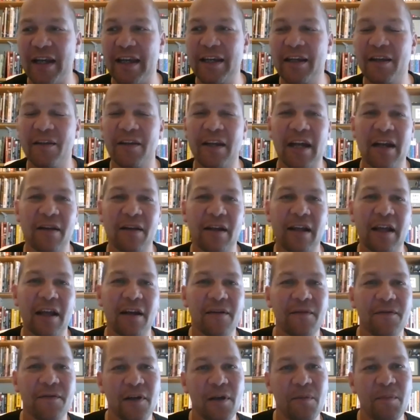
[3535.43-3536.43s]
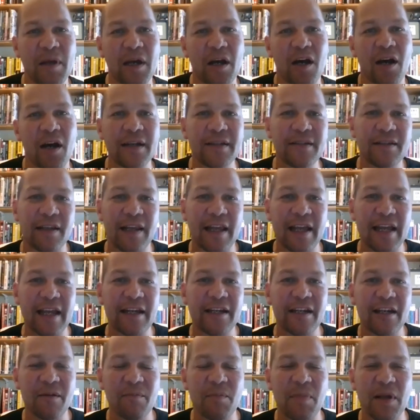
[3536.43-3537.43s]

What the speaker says: You kind of feel a bit isolated and a